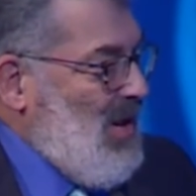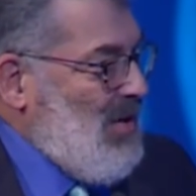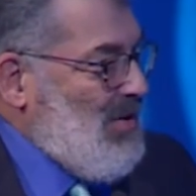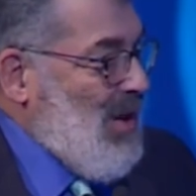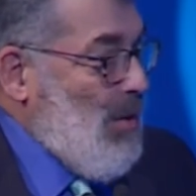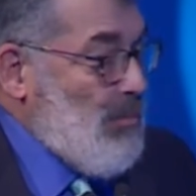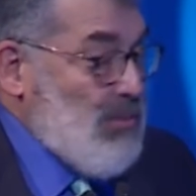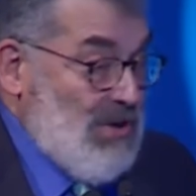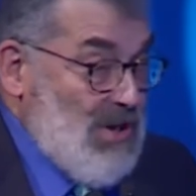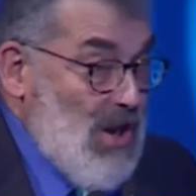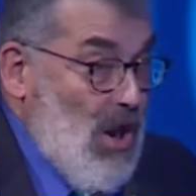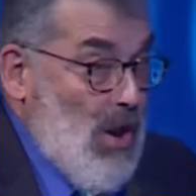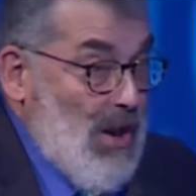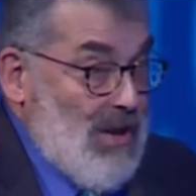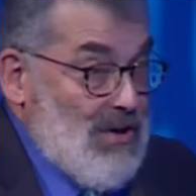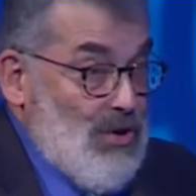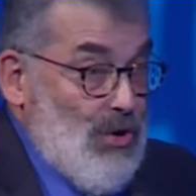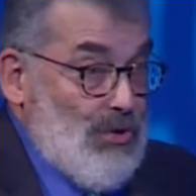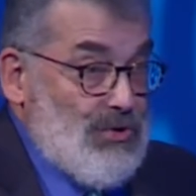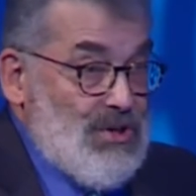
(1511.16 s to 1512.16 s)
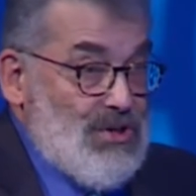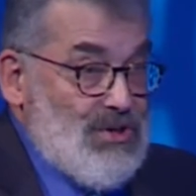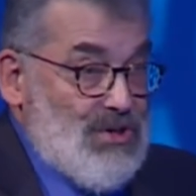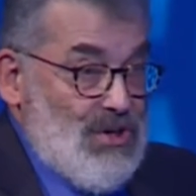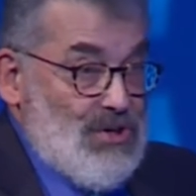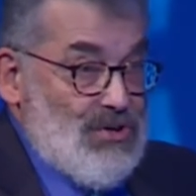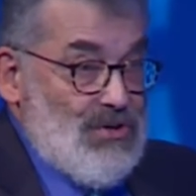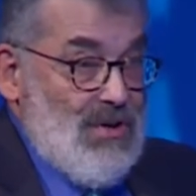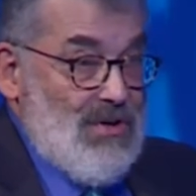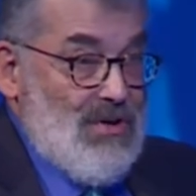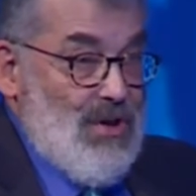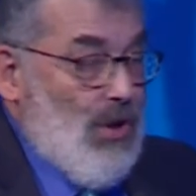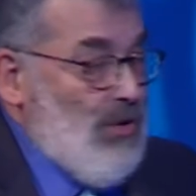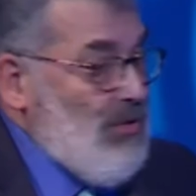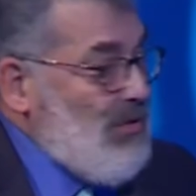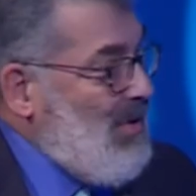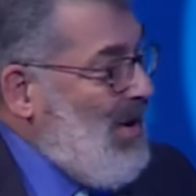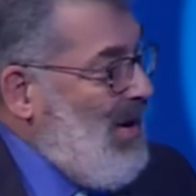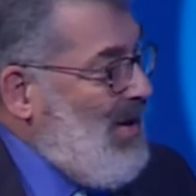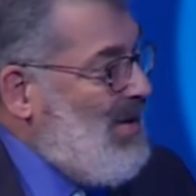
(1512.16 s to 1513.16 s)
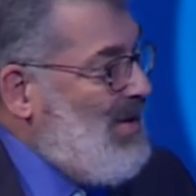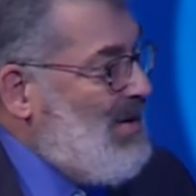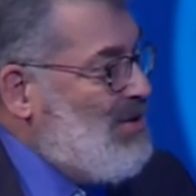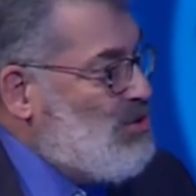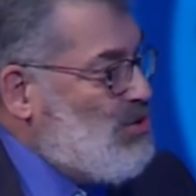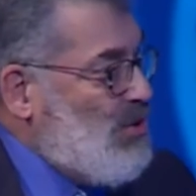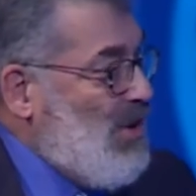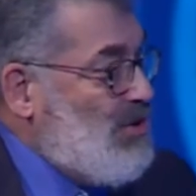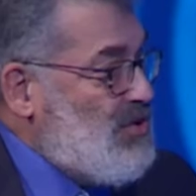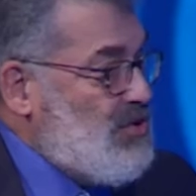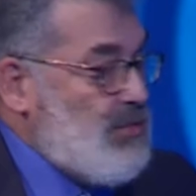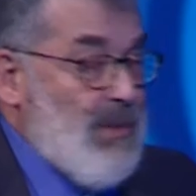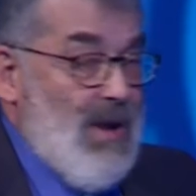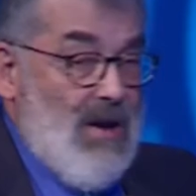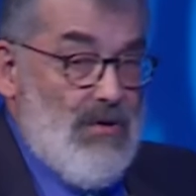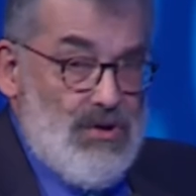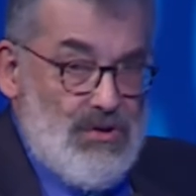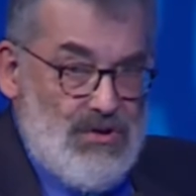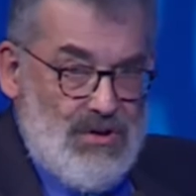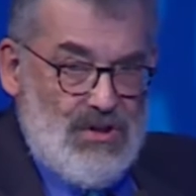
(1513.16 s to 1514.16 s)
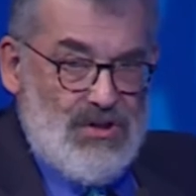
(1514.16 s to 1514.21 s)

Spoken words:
Number 9, non-transparent